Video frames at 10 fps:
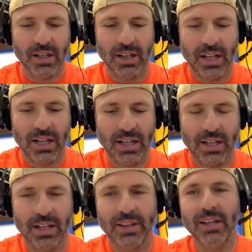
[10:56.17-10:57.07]

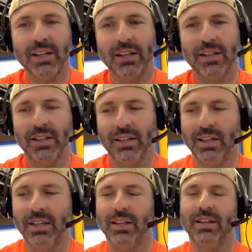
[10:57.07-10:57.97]
I think
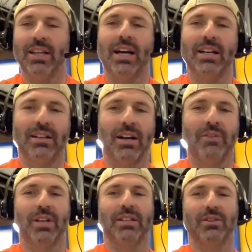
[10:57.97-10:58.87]
in that, I would
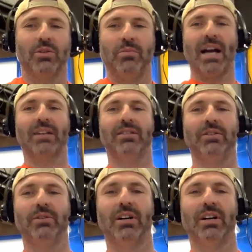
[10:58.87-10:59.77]
like to go back
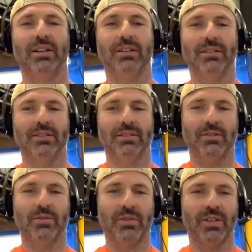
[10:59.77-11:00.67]
to
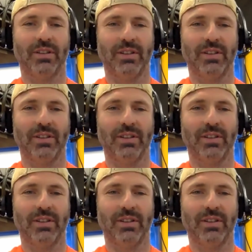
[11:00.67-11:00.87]
to the